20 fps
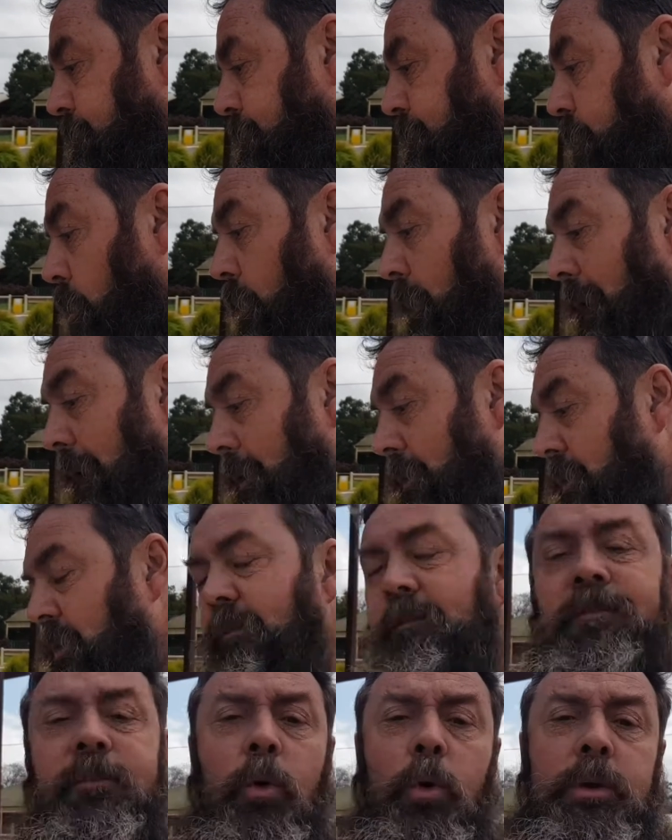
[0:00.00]

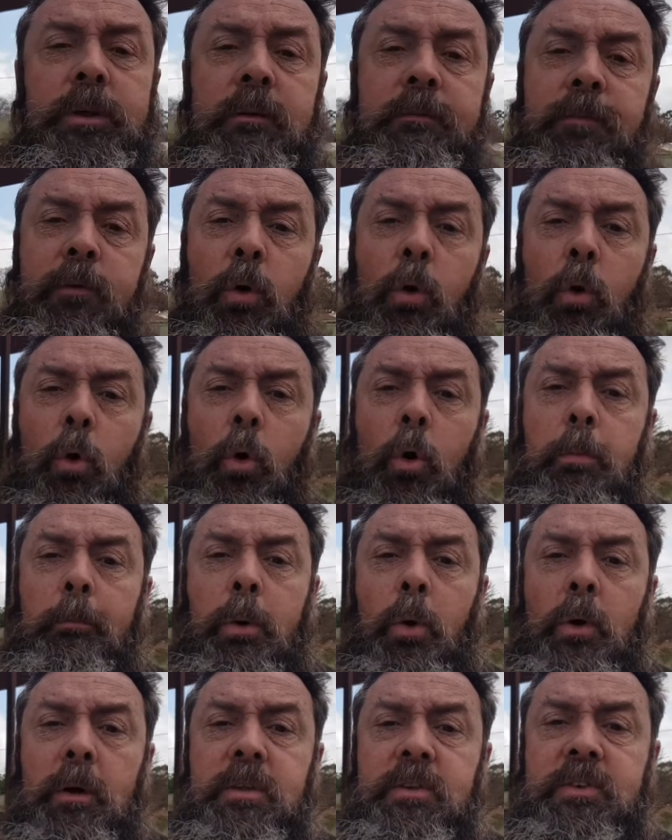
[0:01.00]

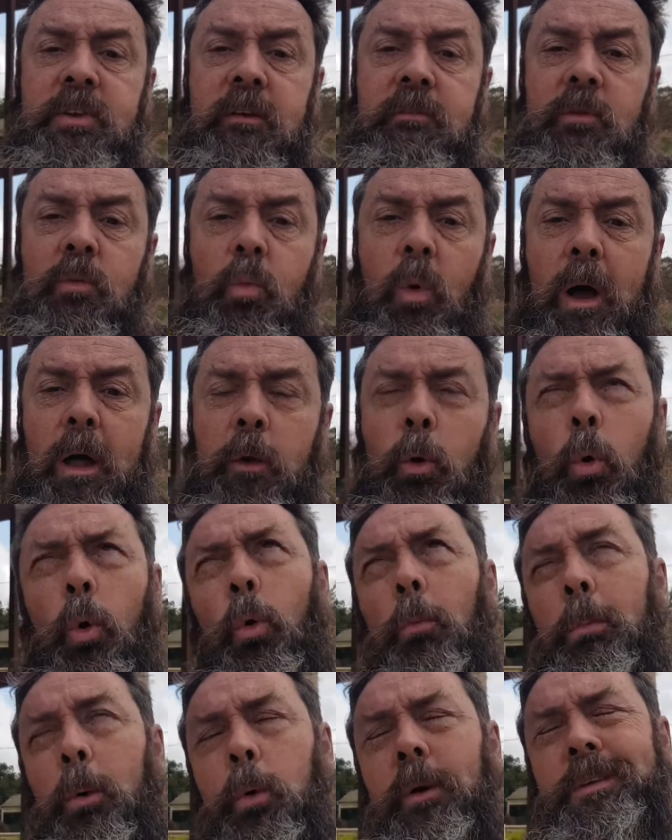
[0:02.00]
444.71
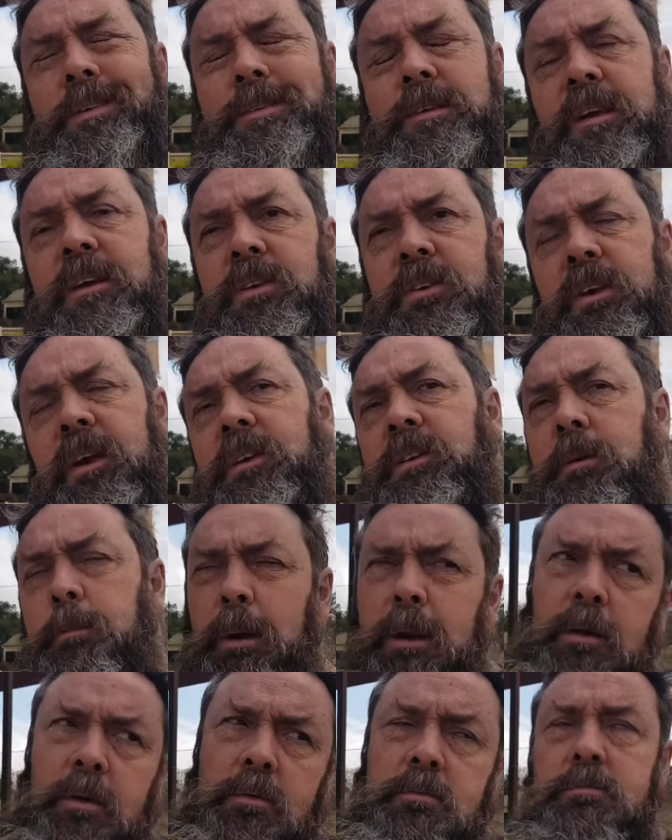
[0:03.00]
or 0.66,
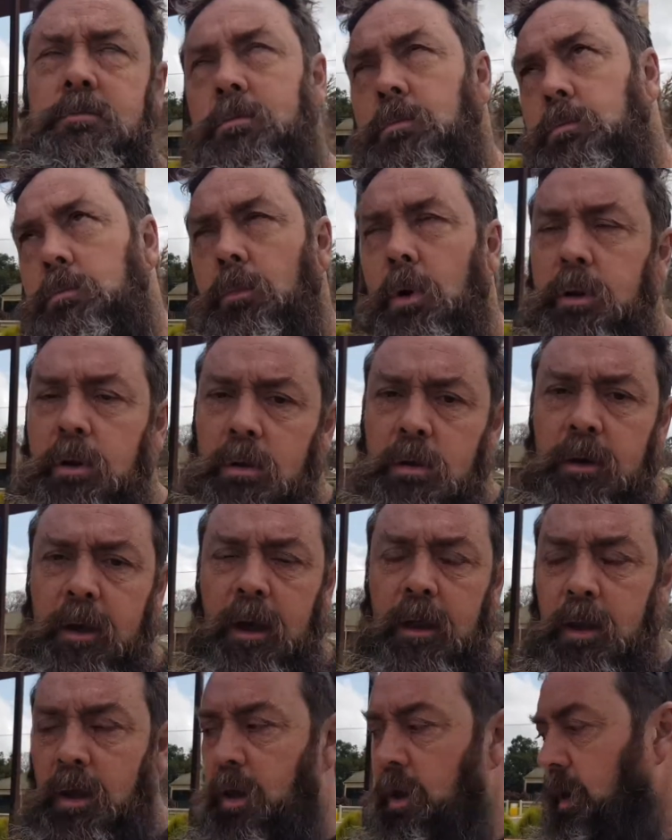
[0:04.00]
depending on what you look at